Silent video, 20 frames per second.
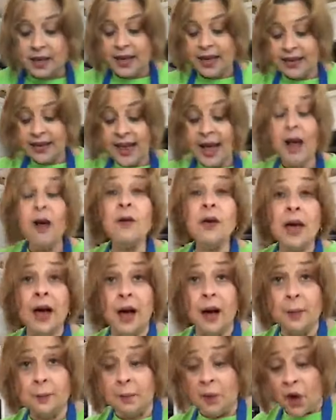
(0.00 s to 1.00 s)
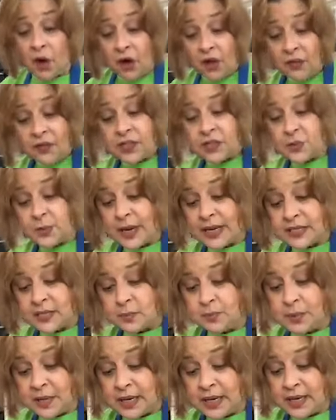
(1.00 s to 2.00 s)
And how come all these
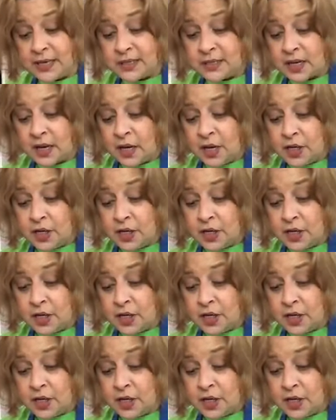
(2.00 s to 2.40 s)
recipes